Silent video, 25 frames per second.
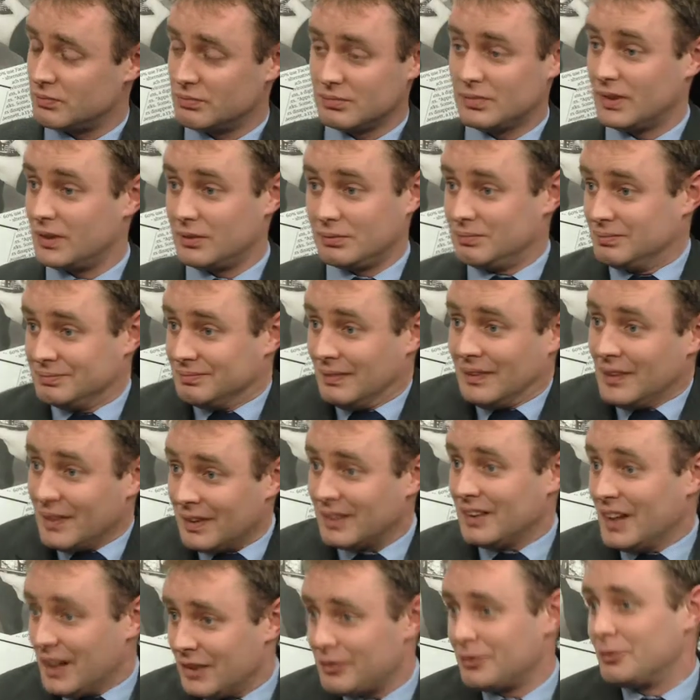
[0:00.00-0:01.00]
Well,
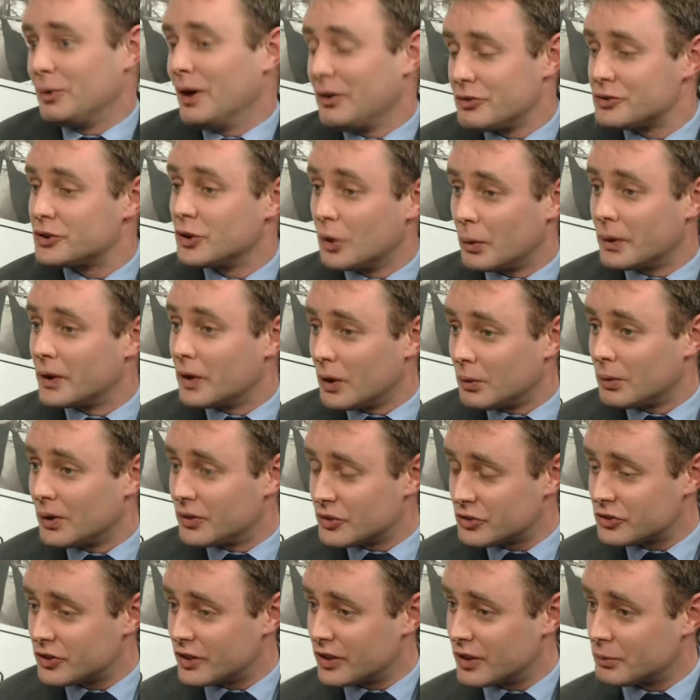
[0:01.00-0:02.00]
I'm sure we'd all want
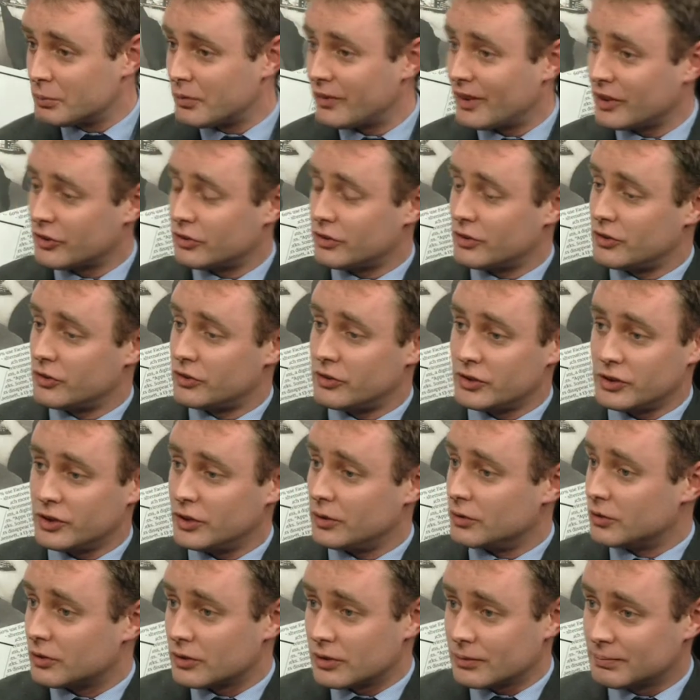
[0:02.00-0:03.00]
to see the number of accidents
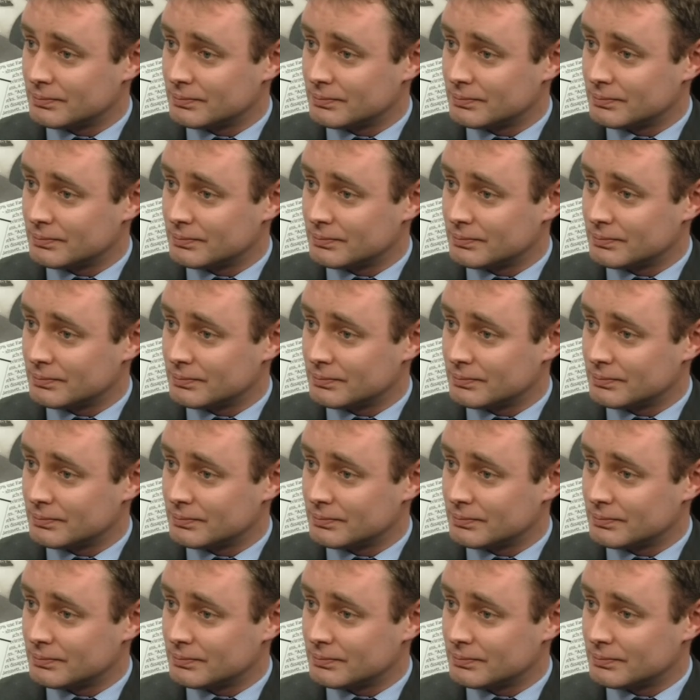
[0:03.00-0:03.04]
reduced.